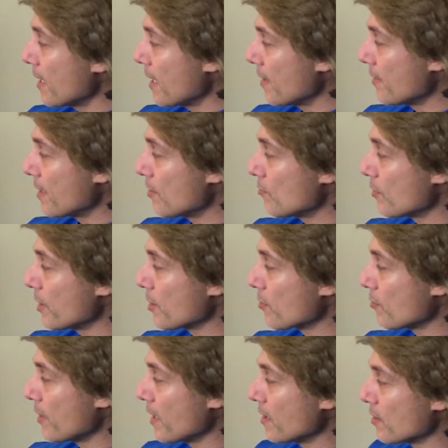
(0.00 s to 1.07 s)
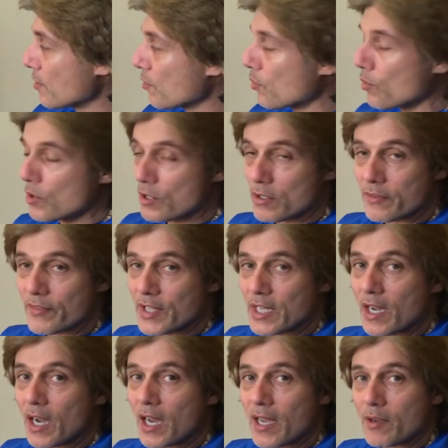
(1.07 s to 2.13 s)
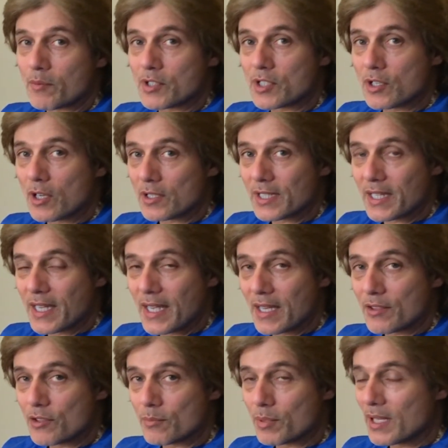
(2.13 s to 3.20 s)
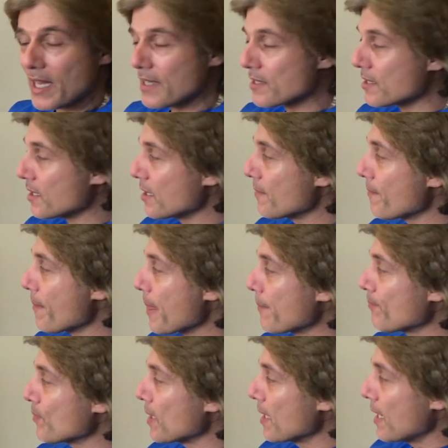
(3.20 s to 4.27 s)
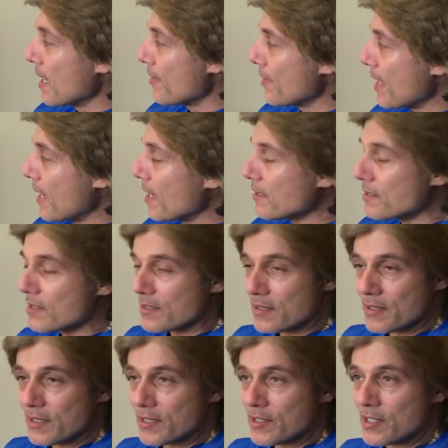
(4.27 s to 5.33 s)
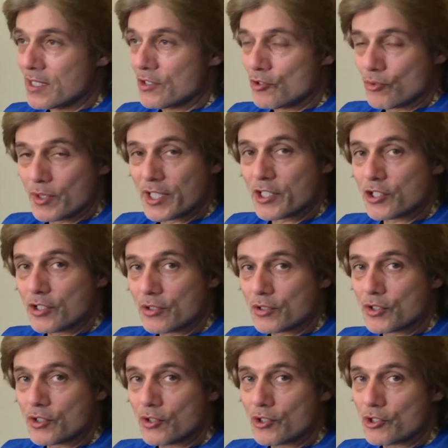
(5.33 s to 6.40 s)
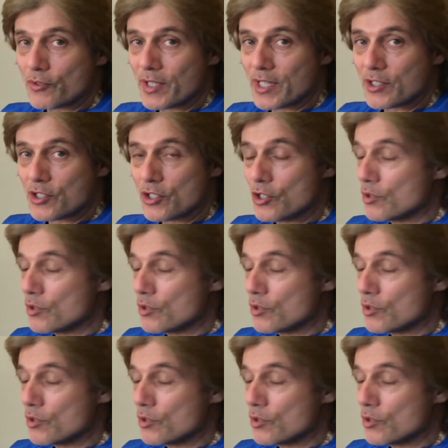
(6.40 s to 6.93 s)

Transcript: and then recreating the corner of the eye, what's called a canthoplasty. And that is the traditional surgery that's